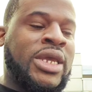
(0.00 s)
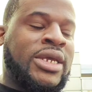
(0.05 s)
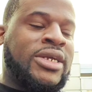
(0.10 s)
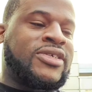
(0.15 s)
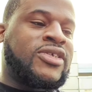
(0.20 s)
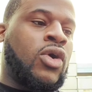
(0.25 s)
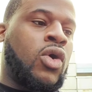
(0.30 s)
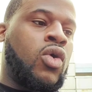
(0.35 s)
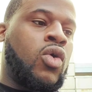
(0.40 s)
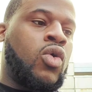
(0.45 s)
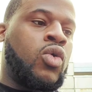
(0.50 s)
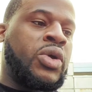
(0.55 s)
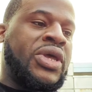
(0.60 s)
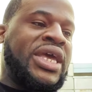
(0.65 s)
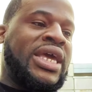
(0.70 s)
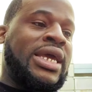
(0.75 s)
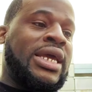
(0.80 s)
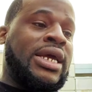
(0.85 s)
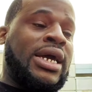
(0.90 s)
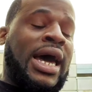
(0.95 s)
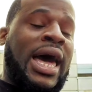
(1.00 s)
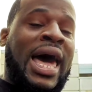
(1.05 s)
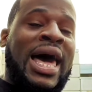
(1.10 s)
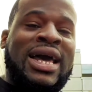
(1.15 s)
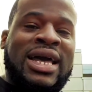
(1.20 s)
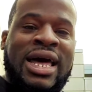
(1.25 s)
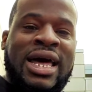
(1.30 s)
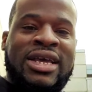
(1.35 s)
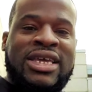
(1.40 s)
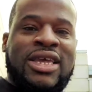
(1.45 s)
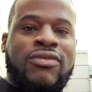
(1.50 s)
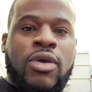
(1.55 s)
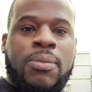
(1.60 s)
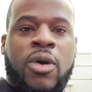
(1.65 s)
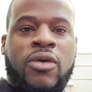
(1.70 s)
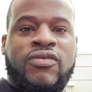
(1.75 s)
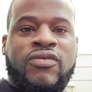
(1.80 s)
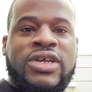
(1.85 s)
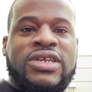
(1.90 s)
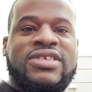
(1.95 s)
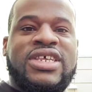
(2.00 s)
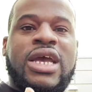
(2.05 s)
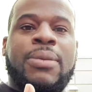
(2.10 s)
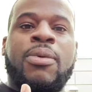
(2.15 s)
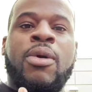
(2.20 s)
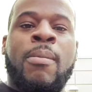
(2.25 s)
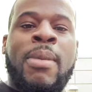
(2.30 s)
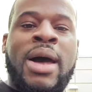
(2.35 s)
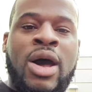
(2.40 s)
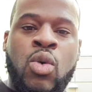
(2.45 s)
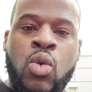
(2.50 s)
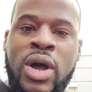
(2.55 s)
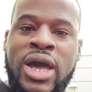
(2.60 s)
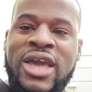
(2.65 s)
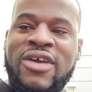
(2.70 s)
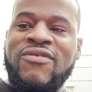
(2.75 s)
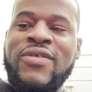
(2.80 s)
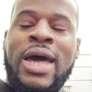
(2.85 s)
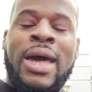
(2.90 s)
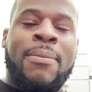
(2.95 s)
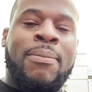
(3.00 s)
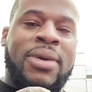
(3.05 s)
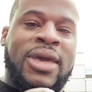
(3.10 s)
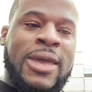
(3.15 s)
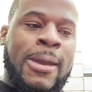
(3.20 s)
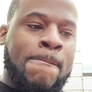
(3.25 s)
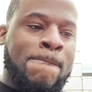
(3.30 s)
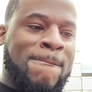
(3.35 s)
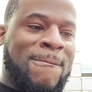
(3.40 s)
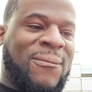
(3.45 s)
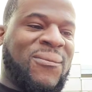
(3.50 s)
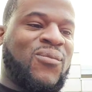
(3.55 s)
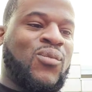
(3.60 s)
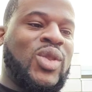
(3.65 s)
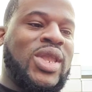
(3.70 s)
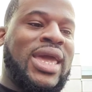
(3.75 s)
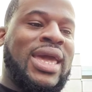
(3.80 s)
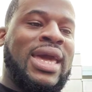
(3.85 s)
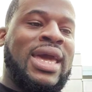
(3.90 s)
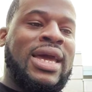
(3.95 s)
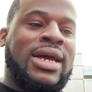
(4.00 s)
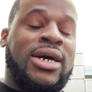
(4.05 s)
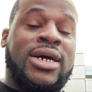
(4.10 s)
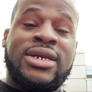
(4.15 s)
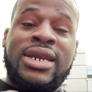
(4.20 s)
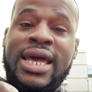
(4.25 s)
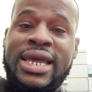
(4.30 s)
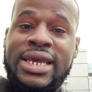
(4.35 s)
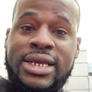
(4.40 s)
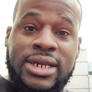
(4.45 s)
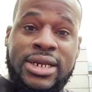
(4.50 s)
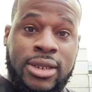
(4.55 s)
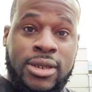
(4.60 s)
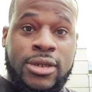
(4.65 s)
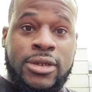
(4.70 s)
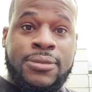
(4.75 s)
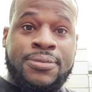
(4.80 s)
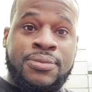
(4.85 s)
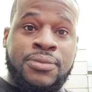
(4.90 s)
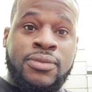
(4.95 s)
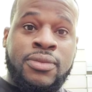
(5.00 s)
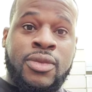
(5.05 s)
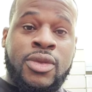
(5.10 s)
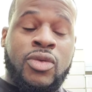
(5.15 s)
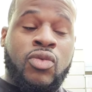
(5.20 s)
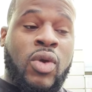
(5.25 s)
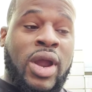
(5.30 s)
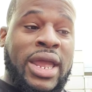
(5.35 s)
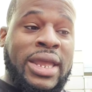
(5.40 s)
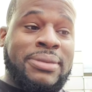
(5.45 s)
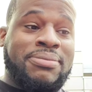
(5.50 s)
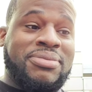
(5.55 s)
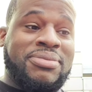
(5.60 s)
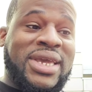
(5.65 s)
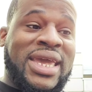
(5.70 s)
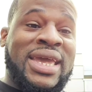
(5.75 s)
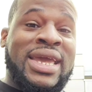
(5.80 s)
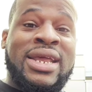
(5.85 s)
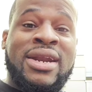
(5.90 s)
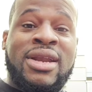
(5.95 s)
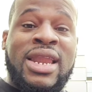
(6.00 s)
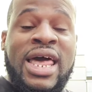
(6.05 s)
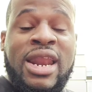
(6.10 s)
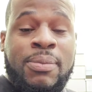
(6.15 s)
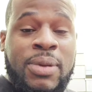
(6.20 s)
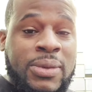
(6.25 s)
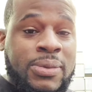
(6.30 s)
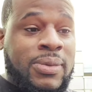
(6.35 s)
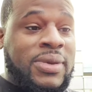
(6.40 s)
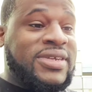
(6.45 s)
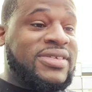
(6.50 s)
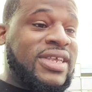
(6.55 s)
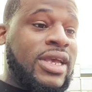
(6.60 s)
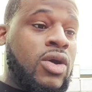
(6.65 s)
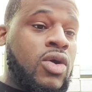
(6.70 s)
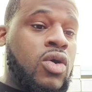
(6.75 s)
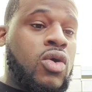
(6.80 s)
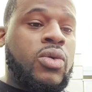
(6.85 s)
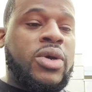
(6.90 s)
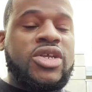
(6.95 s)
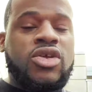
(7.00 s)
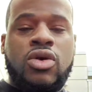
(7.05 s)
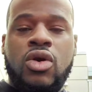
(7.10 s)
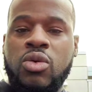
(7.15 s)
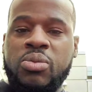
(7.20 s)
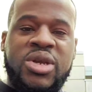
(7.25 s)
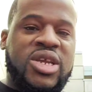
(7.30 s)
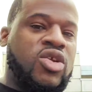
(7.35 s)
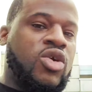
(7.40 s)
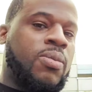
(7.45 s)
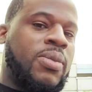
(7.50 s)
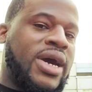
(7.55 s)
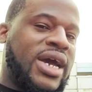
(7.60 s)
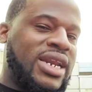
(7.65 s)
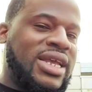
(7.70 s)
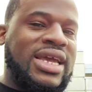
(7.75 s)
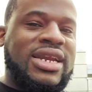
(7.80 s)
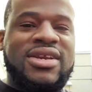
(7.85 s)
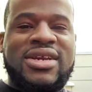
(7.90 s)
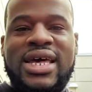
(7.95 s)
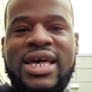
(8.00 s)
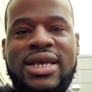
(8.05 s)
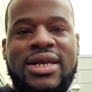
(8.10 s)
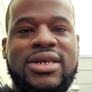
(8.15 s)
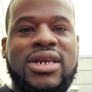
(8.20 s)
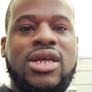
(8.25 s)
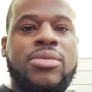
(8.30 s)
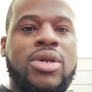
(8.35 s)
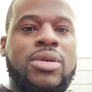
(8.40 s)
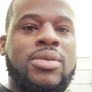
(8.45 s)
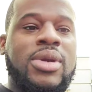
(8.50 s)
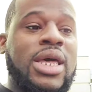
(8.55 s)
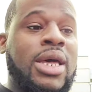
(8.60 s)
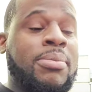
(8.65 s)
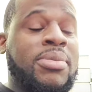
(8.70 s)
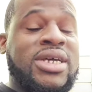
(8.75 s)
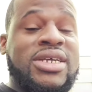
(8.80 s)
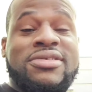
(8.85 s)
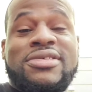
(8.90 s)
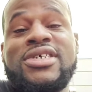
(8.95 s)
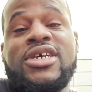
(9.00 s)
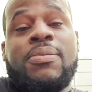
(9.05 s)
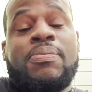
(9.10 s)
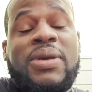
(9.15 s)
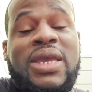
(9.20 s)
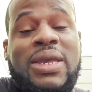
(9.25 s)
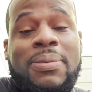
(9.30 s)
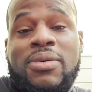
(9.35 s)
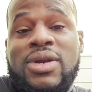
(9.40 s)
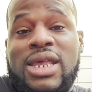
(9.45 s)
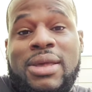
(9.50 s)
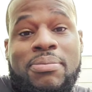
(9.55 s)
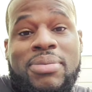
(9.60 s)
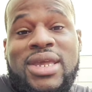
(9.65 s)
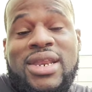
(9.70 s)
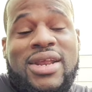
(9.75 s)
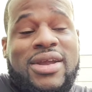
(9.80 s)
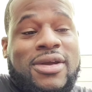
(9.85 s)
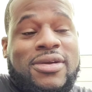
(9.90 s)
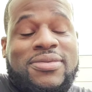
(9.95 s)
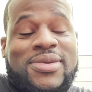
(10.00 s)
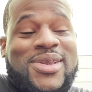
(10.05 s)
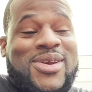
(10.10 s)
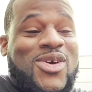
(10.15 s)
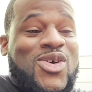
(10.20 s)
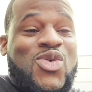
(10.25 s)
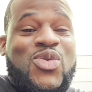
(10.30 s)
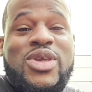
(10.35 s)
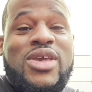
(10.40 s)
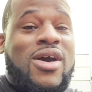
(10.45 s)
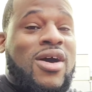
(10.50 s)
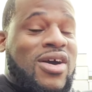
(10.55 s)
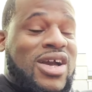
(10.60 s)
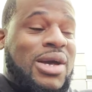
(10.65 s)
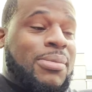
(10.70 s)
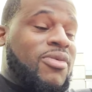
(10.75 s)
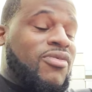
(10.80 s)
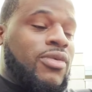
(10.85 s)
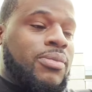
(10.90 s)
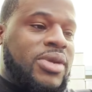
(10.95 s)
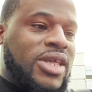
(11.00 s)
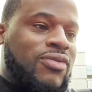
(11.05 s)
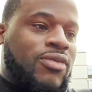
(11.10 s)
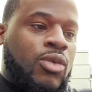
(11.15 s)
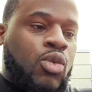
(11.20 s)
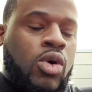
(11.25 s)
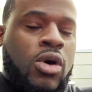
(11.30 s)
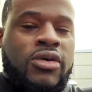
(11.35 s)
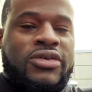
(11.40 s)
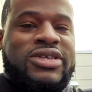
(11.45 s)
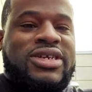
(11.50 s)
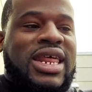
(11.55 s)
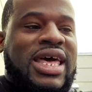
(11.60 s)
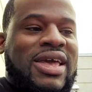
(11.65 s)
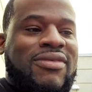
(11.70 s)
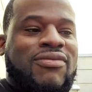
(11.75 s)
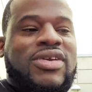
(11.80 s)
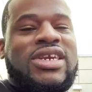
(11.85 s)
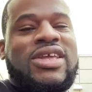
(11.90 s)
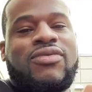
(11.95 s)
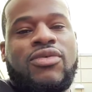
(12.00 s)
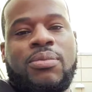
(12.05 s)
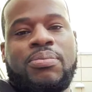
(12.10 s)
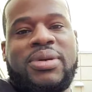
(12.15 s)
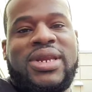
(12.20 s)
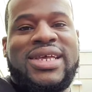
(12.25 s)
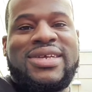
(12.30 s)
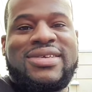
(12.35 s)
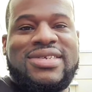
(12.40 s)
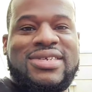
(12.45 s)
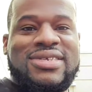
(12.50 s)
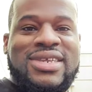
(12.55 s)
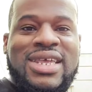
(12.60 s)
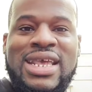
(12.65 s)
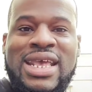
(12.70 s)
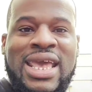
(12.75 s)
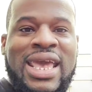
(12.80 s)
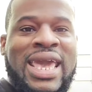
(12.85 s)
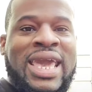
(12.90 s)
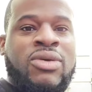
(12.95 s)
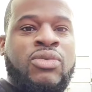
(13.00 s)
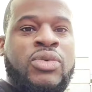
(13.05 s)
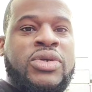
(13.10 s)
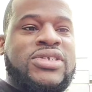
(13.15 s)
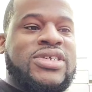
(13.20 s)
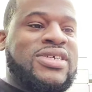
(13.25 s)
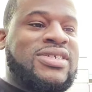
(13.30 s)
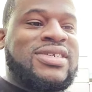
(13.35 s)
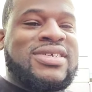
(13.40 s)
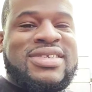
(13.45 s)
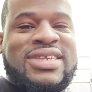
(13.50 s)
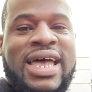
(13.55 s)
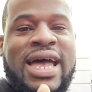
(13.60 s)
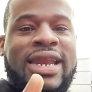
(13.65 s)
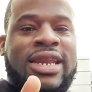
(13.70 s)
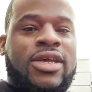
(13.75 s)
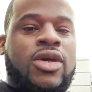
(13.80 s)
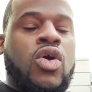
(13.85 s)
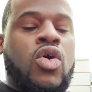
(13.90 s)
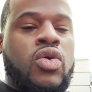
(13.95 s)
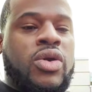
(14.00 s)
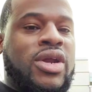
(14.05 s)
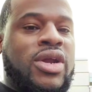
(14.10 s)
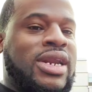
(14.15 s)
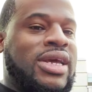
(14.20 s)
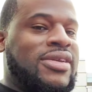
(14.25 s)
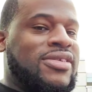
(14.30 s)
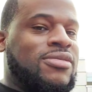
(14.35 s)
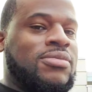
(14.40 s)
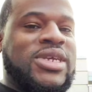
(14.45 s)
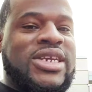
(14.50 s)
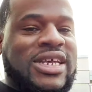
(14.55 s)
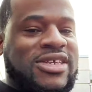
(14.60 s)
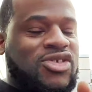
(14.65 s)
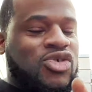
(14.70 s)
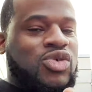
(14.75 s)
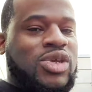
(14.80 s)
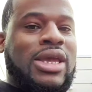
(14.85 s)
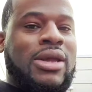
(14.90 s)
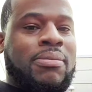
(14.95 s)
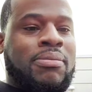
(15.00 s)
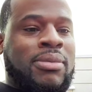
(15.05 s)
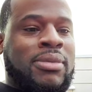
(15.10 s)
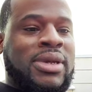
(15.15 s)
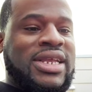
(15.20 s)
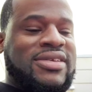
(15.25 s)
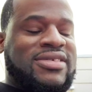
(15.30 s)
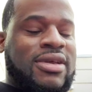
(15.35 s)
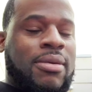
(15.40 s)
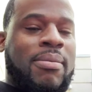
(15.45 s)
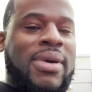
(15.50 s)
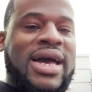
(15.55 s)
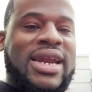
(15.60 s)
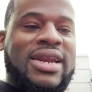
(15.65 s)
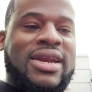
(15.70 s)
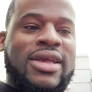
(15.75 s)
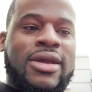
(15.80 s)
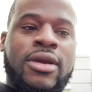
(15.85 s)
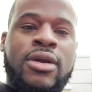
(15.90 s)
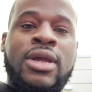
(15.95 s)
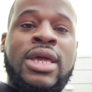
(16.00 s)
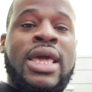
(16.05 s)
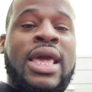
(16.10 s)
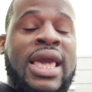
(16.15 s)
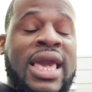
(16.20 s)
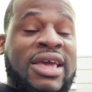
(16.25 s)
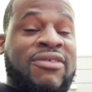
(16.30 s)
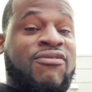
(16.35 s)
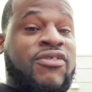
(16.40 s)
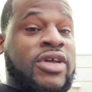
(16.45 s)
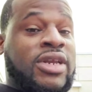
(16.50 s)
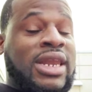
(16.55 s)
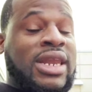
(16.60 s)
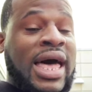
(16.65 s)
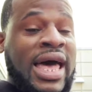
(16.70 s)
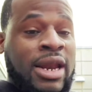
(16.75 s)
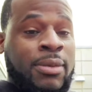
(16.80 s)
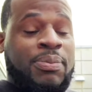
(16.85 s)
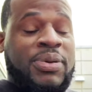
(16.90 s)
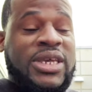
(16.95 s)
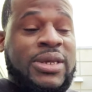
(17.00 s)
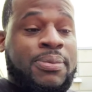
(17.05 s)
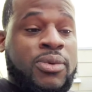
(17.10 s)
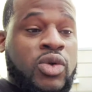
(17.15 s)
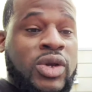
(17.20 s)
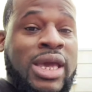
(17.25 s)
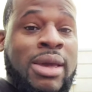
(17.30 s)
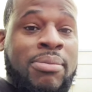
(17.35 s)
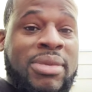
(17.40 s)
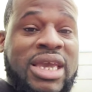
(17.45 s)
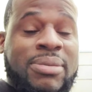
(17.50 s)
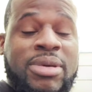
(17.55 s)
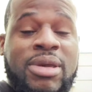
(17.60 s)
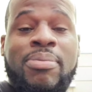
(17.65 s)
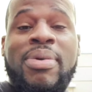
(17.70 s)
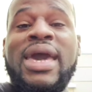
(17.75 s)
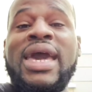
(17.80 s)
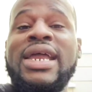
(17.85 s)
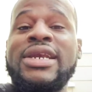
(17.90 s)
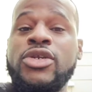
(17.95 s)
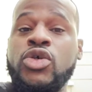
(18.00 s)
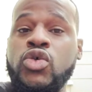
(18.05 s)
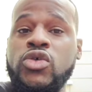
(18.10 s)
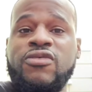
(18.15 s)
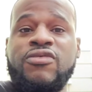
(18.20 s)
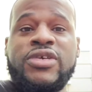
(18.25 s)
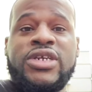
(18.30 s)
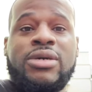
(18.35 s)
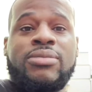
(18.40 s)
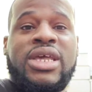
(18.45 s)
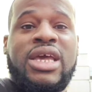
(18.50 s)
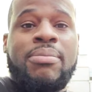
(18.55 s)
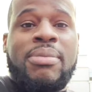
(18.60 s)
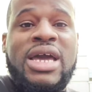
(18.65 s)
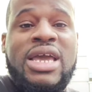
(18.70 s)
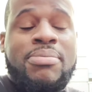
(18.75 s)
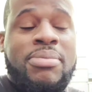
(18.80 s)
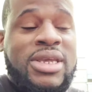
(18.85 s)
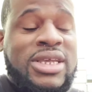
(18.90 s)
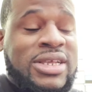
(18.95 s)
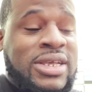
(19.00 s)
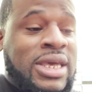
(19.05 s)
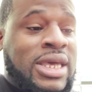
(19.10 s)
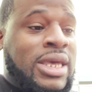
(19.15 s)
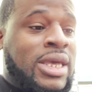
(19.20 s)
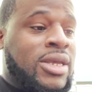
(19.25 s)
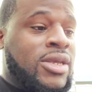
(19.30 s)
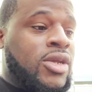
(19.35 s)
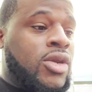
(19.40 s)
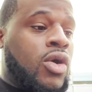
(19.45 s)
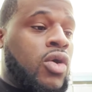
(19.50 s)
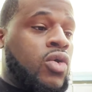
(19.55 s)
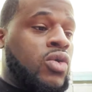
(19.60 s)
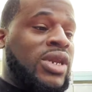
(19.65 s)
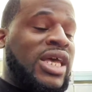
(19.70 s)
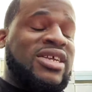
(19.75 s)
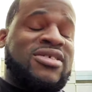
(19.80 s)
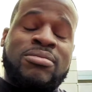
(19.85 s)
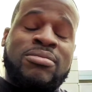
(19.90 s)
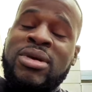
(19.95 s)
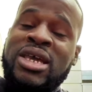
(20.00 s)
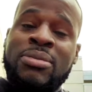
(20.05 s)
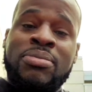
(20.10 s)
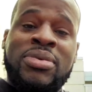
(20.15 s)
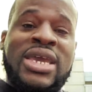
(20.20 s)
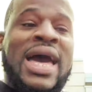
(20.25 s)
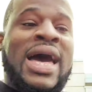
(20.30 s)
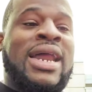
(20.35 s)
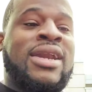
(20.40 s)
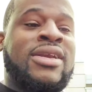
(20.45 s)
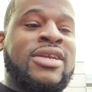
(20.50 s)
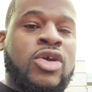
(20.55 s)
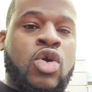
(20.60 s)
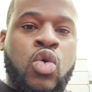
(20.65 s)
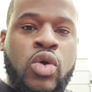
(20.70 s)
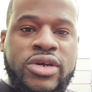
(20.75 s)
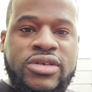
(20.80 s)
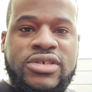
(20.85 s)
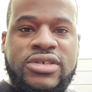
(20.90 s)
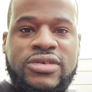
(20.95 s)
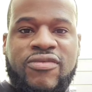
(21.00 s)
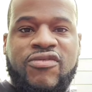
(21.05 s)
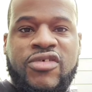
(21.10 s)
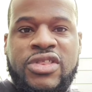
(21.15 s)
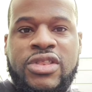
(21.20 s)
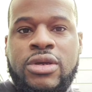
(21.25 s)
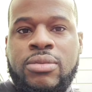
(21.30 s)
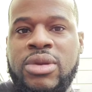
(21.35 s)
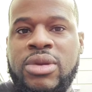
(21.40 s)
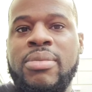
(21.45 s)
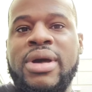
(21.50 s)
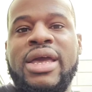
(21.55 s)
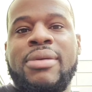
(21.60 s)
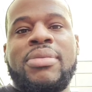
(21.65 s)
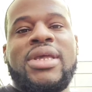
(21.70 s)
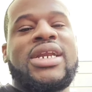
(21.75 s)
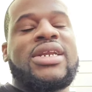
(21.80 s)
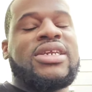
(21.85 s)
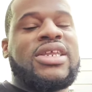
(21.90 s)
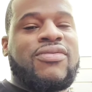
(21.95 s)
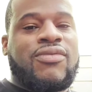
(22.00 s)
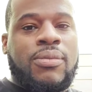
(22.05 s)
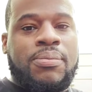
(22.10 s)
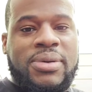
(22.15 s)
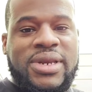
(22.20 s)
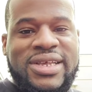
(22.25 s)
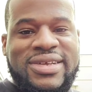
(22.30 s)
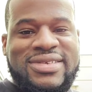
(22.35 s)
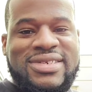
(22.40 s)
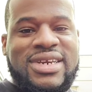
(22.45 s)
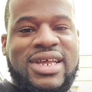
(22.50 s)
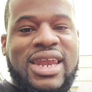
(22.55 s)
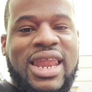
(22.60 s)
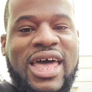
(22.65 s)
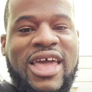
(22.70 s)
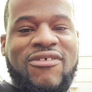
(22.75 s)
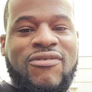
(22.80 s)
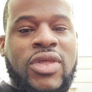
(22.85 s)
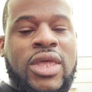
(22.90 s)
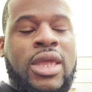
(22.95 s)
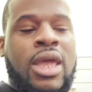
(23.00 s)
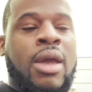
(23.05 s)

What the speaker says: So I give you a perfect example. My wife, I met at a nightclub, right? And a lot of people may say, oh, well, you don't meet nobody at the nightclub, blah, blah, blah. But it's good people that be there. You know, we all coming from different walks of life and different places, and we just decide to go there. That doesn't mean that you can't meet somebody there. And for a lot of people, that may be bad news for them. That might be, you know, that may be out of the question for them. They might be in a different place in their life.